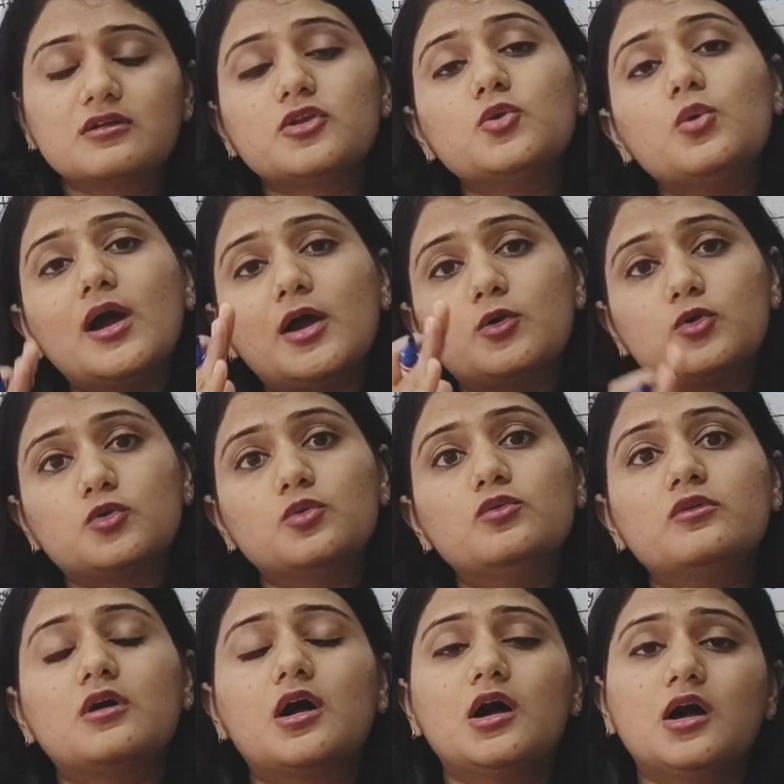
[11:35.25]
You have
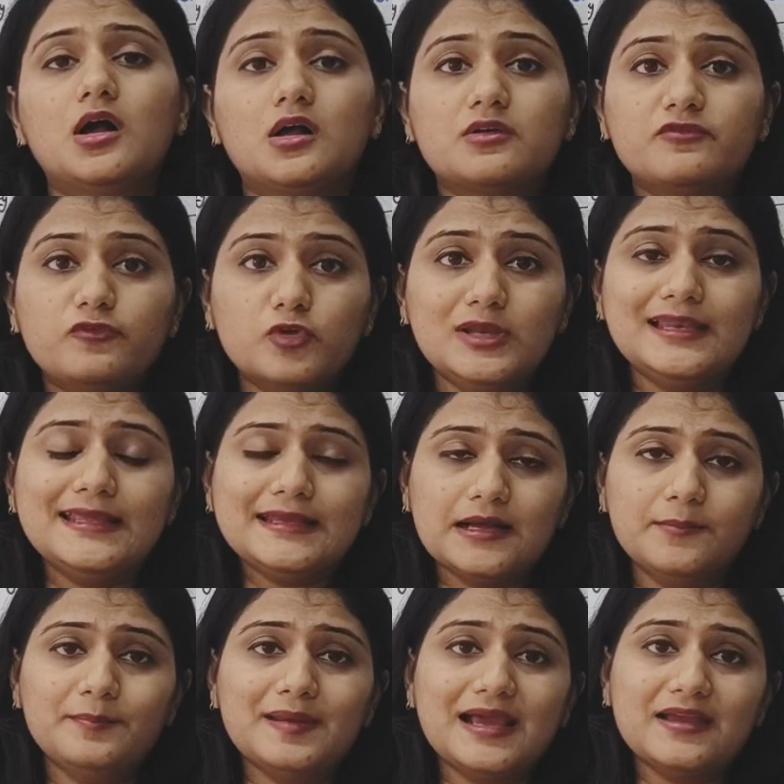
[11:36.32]
to fully
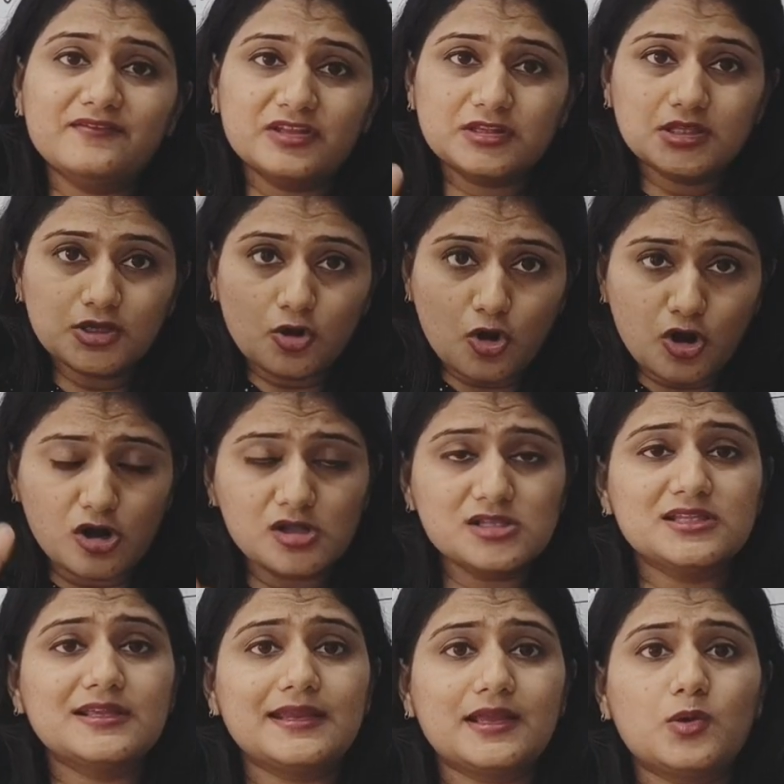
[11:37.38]
comply with the
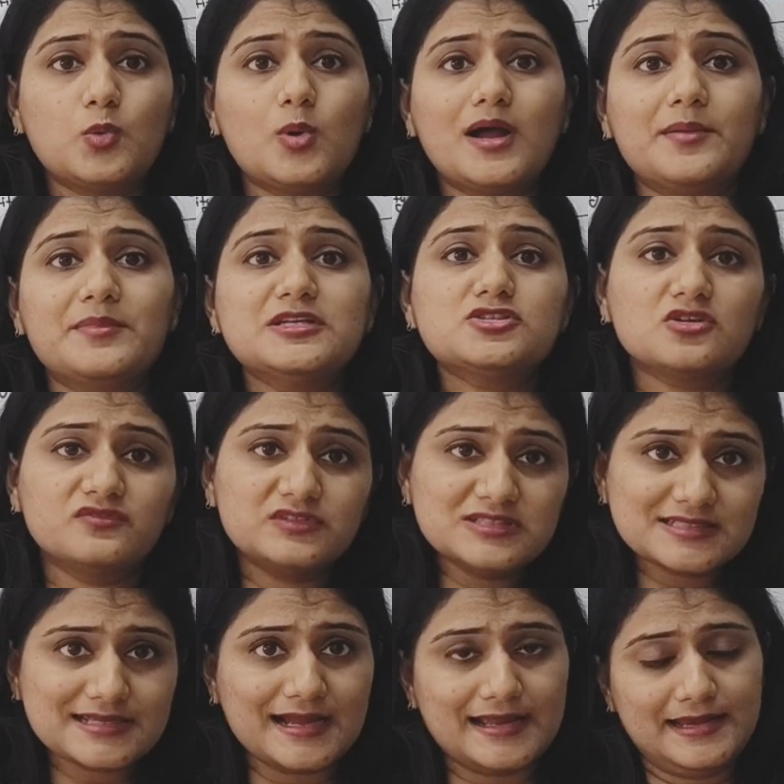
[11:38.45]
all the requirements of
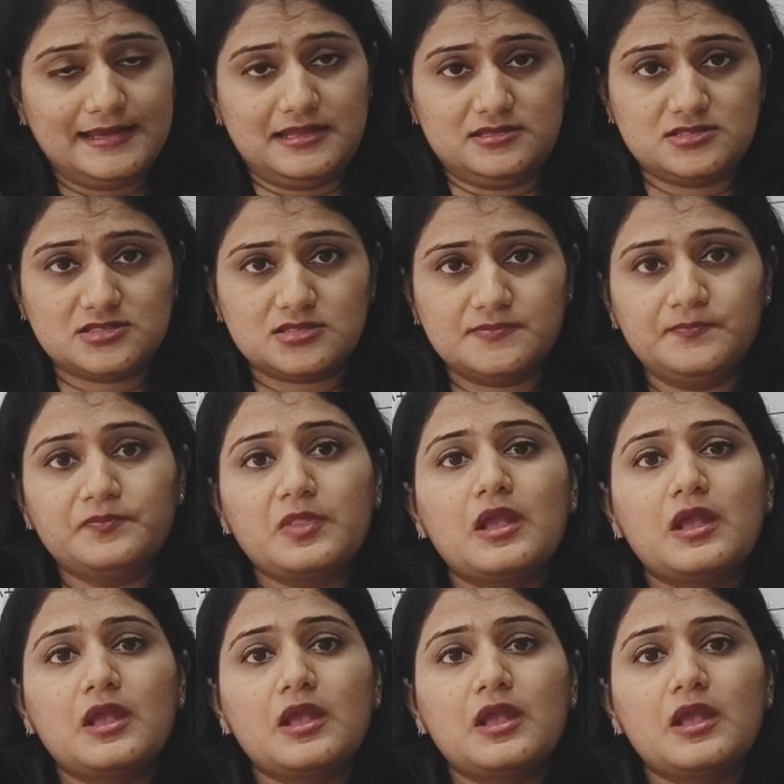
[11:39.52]
this guidelines.